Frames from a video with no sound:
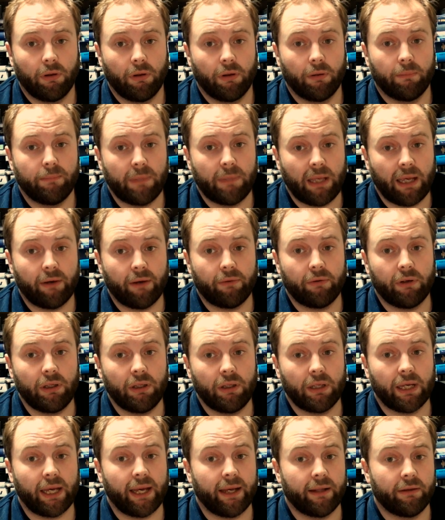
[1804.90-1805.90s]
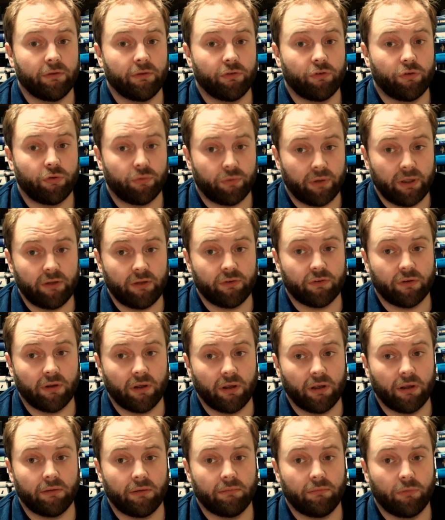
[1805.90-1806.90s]
Mary and
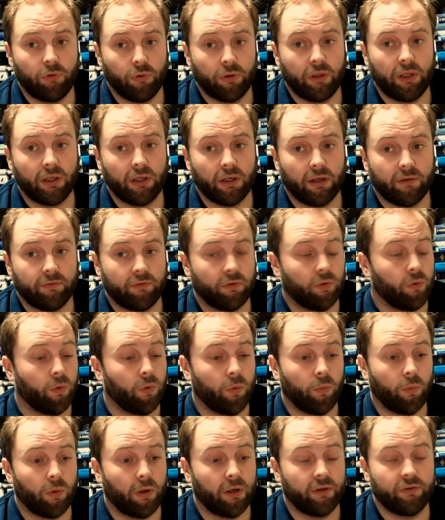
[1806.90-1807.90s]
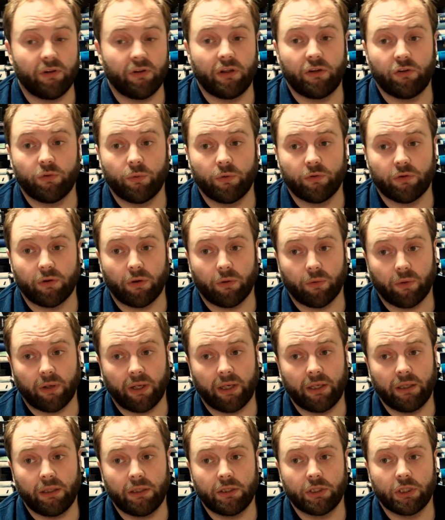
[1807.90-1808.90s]
Teresa looking after Cornwallis into his old
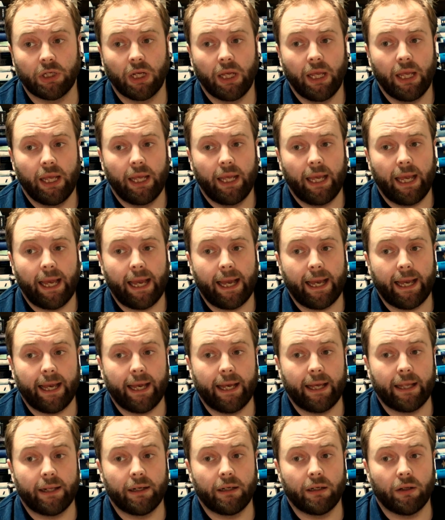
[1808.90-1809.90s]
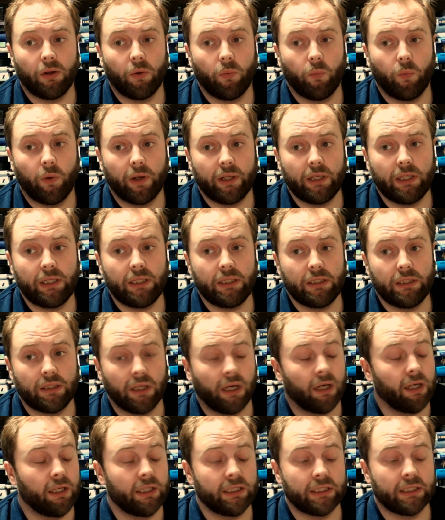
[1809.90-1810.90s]
age, and when he
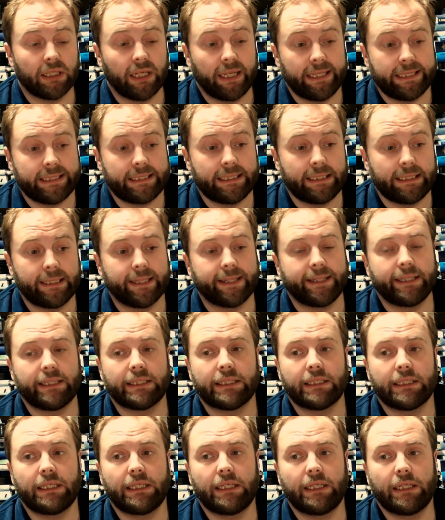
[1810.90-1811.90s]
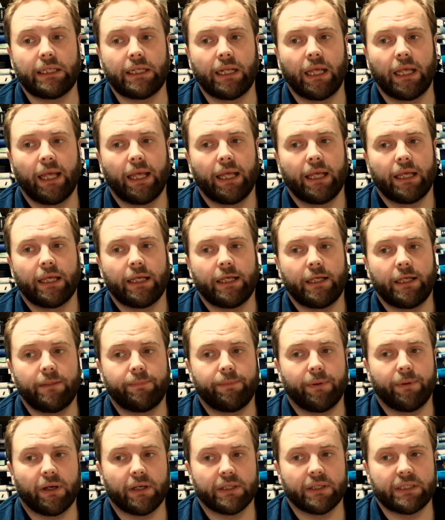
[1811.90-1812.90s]
dies in 1819, he
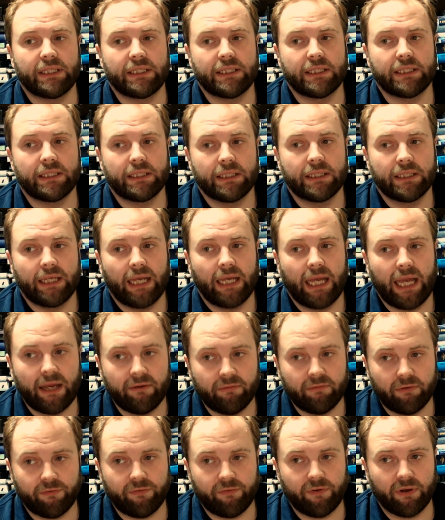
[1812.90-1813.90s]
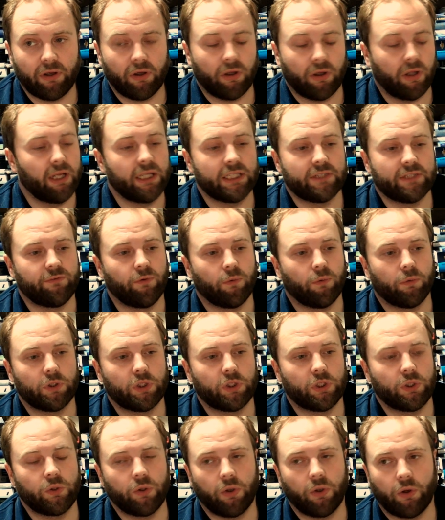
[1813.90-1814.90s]
passes everything and his
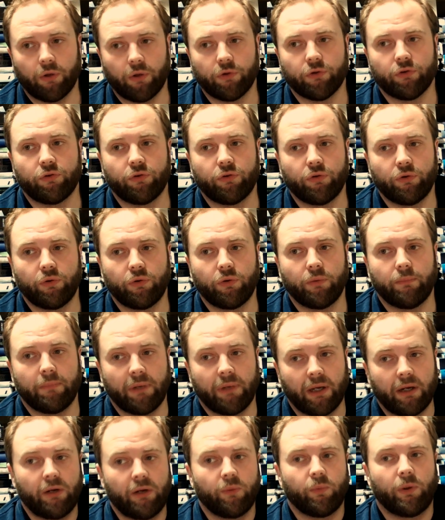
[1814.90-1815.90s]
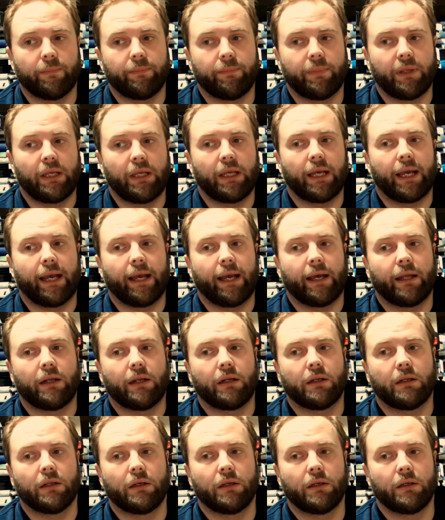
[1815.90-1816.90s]
fortune on to Mary Whitby
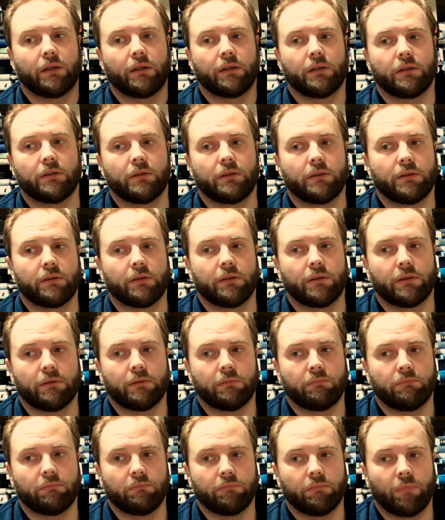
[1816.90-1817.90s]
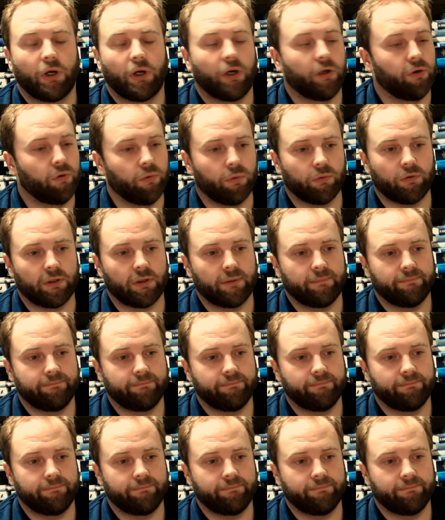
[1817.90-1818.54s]
and her daughter.